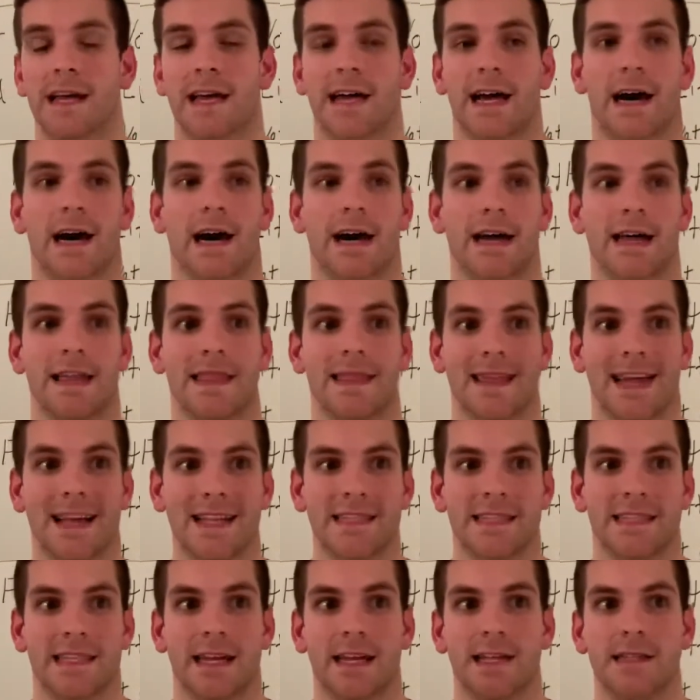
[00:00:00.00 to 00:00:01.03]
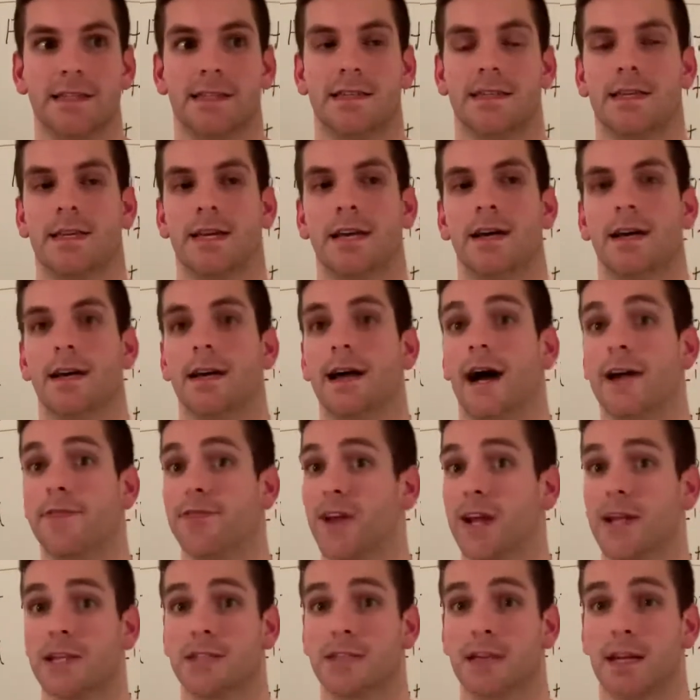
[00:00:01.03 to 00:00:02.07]
uh, in that sense i
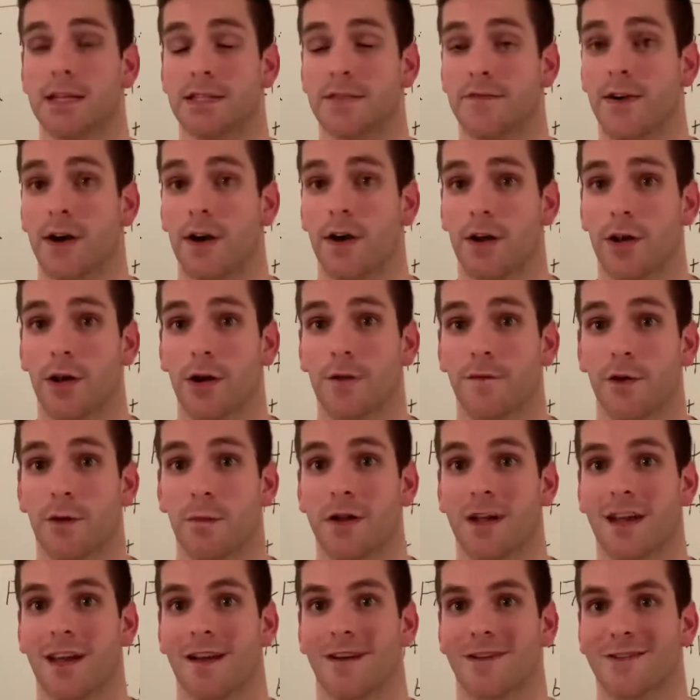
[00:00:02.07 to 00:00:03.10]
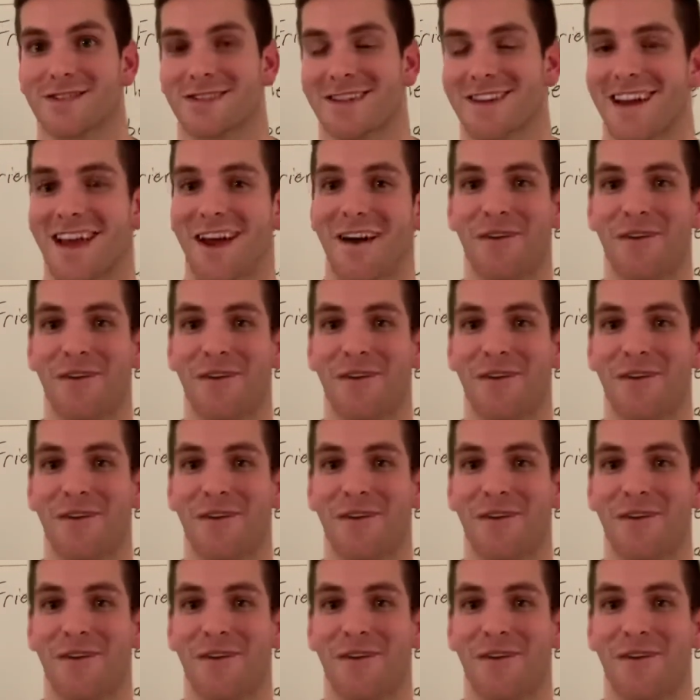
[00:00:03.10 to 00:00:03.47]
think it's it's very good for beginners and now